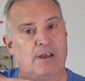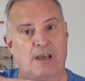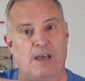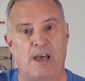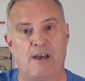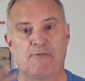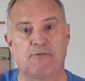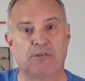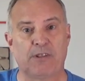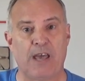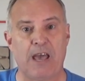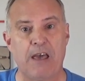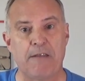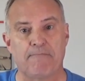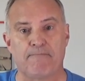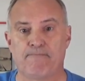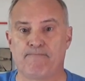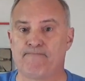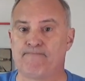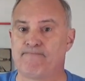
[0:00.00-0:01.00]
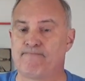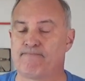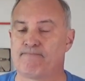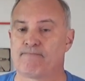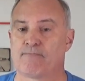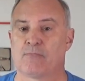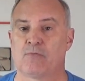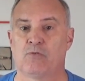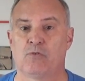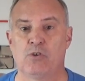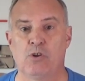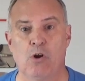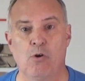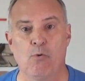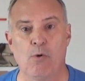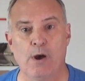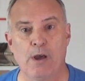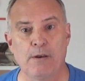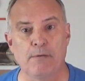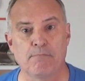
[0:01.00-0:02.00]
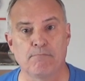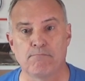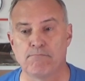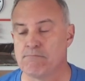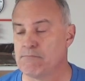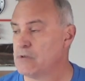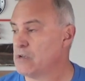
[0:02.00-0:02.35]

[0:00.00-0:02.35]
After that, you know what?